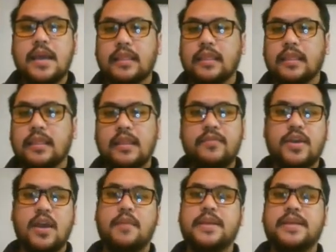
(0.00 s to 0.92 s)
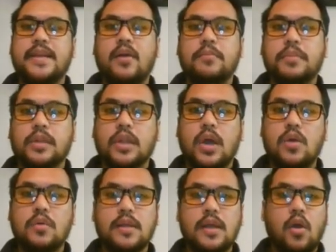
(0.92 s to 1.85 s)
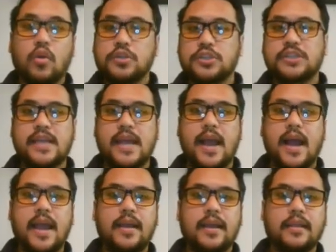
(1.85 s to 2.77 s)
Leave a comment down below or just say hi.